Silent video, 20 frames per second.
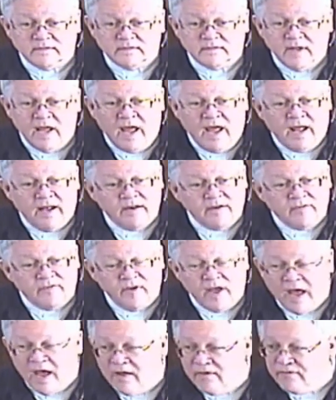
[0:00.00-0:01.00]
And
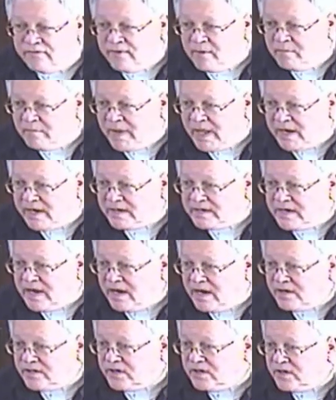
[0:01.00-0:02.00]
from
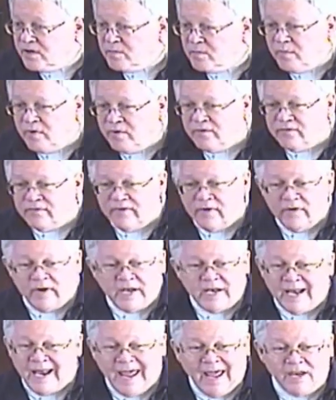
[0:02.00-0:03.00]
meditation you move very
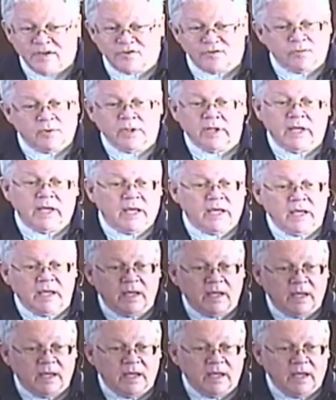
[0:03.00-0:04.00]
naturally
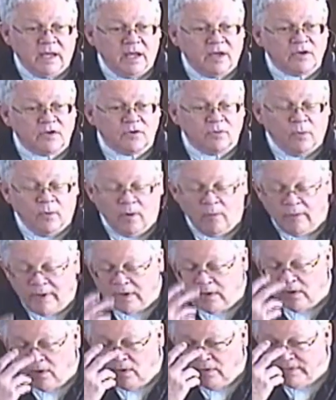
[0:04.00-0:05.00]
into what we
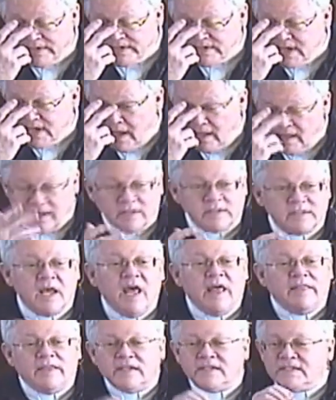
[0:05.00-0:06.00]
call the silence.
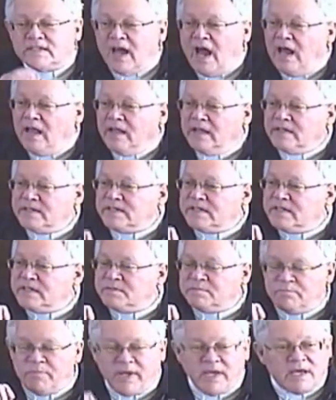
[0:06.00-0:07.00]
The silence is
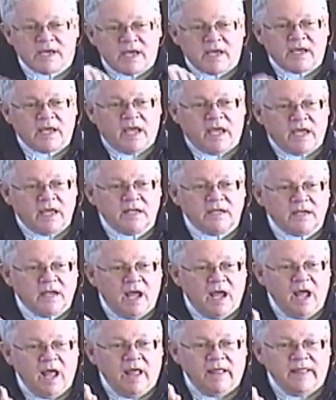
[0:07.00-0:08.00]
being in
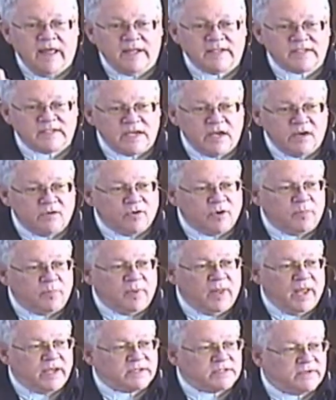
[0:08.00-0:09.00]
that secret
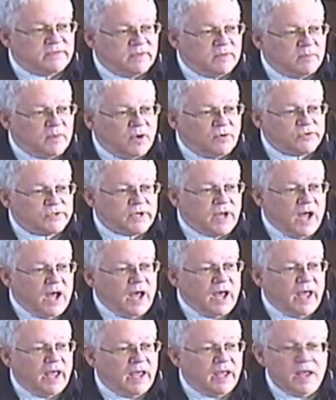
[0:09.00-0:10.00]
place of the Most
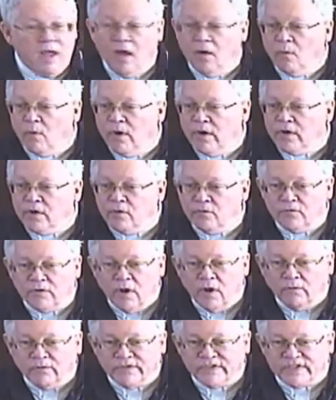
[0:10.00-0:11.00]
High, where you
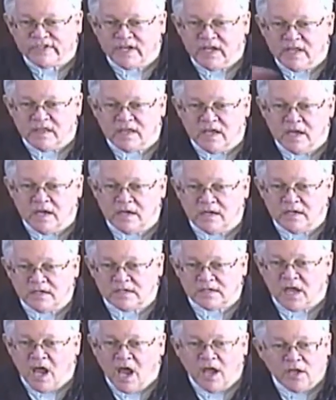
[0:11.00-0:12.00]
don't see
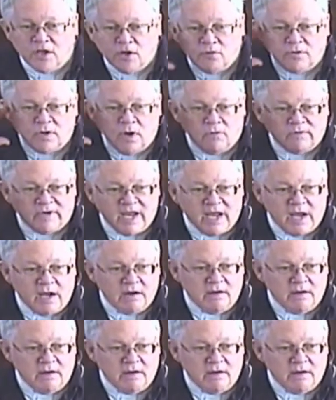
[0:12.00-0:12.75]
things, you don't hear